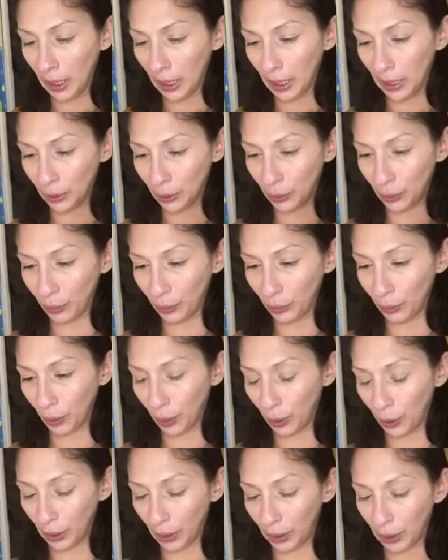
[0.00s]
you
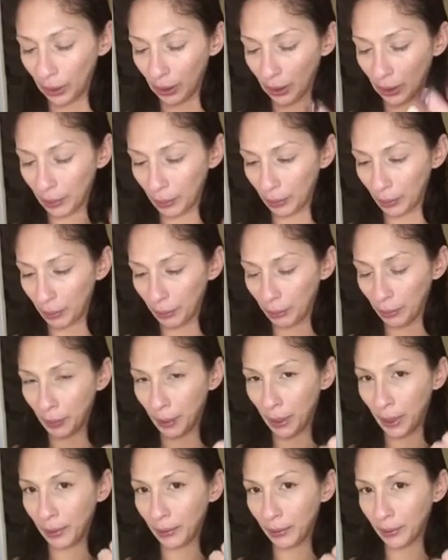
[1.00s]
currently
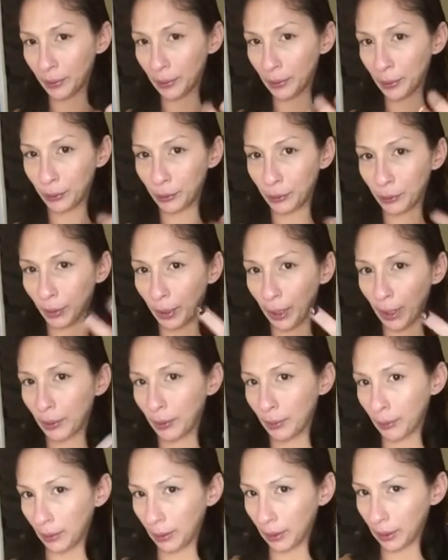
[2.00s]
inspired to try new
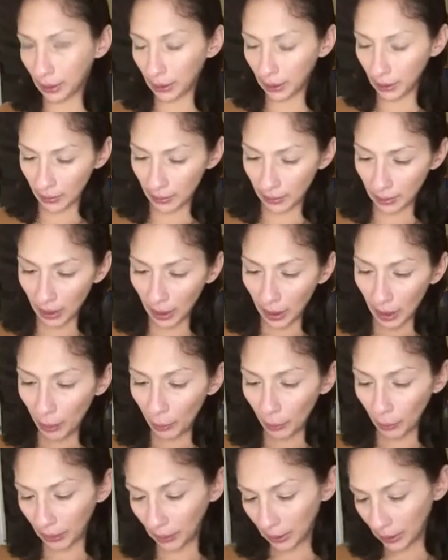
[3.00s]
things. But
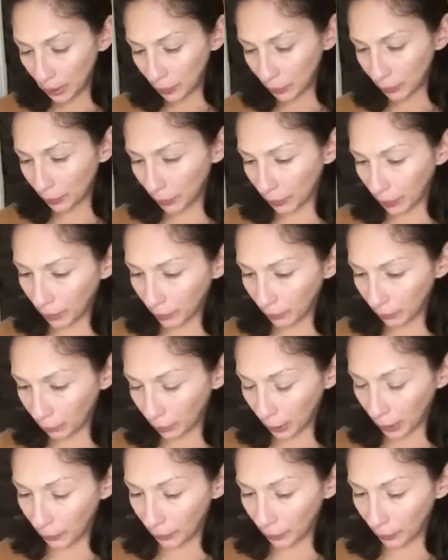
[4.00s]
let's read
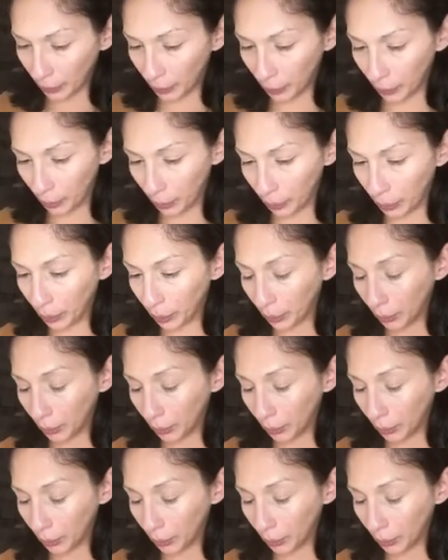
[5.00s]
from the book.